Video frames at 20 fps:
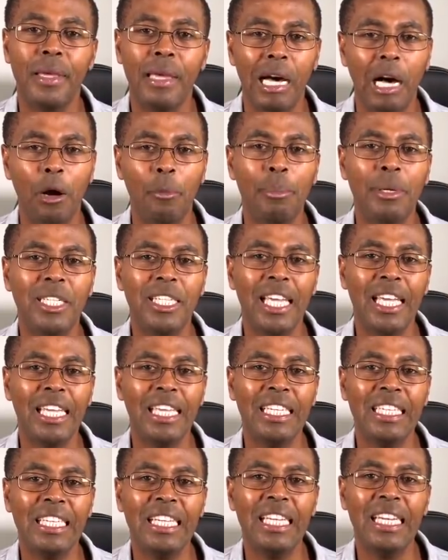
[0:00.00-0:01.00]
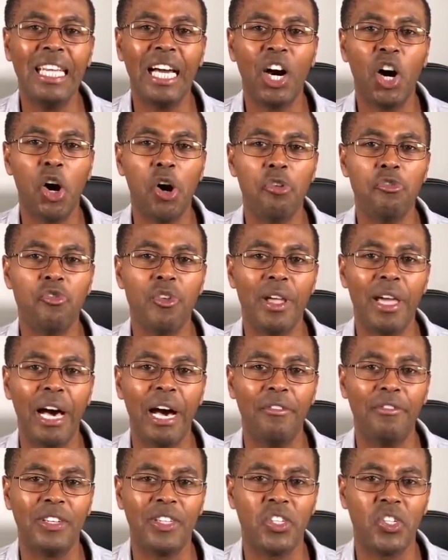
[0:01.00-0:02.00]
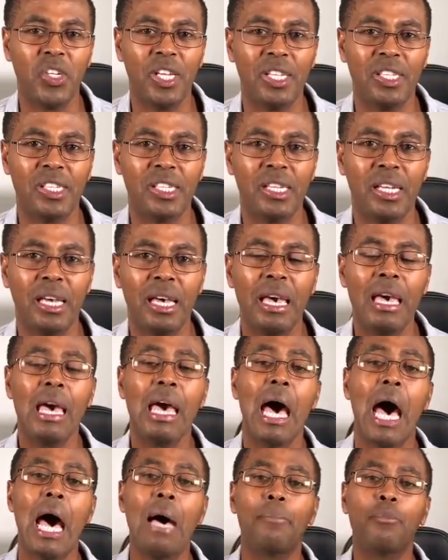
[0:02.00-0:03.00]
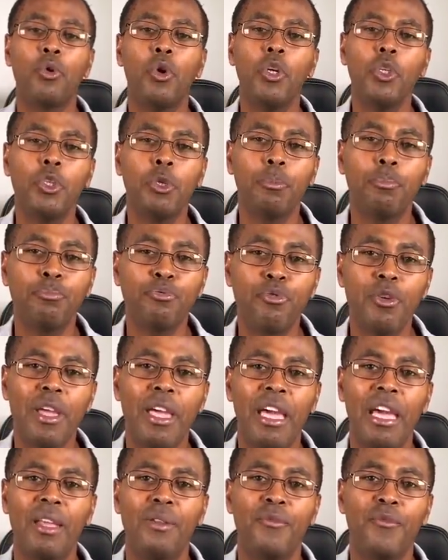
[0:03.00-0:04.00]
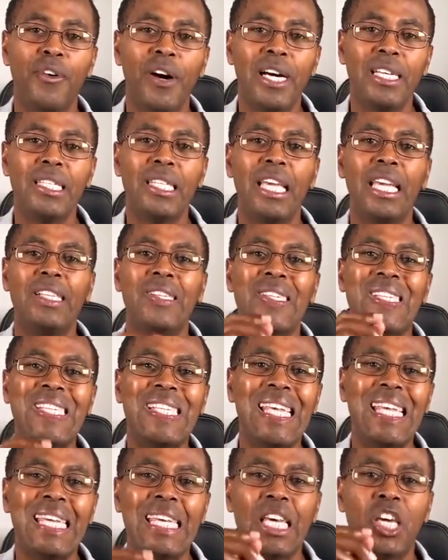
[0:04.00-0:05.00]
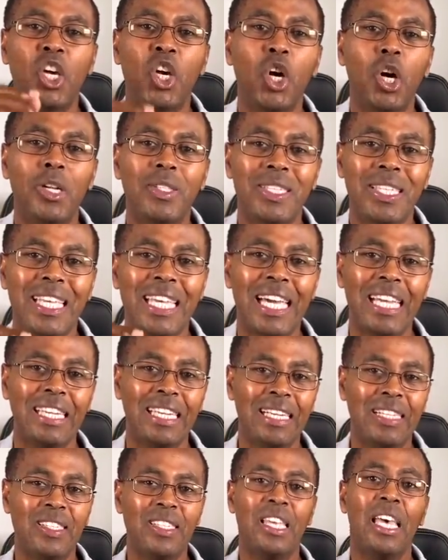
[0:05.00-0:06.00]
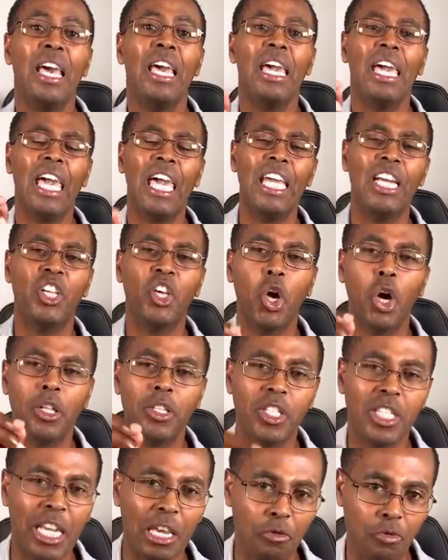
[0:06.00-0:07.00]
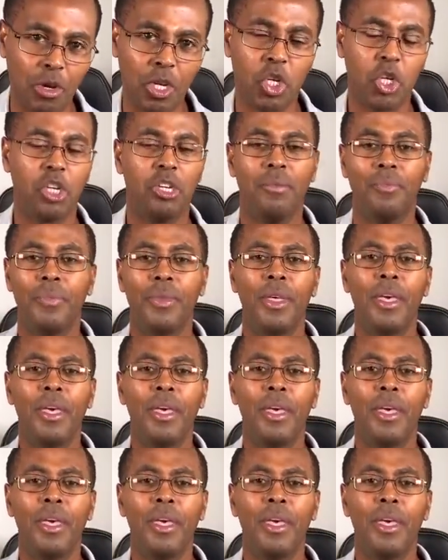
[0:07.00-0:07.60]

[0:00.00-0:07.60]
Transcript: I'll be taking dinner only after six. I'm going to pray and fast and seek God's guidance and God's direction.